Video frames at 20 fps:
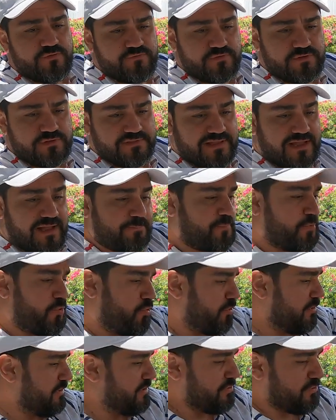for the top.
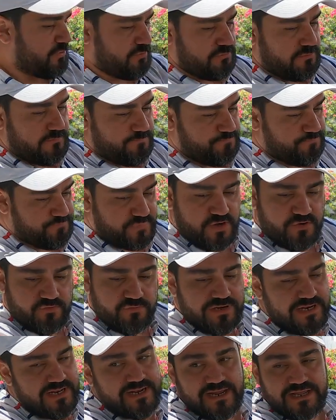All in all, a
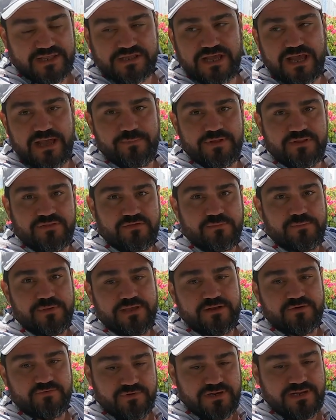really nice cabin to
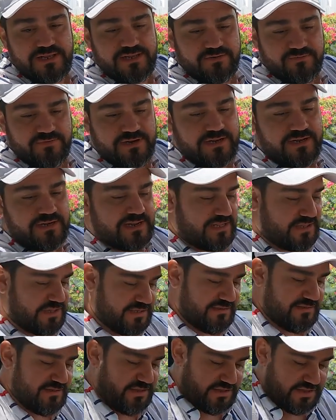be in, really, really nice.
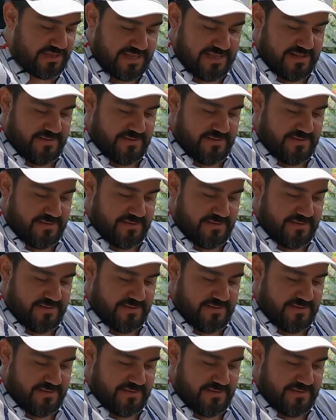And this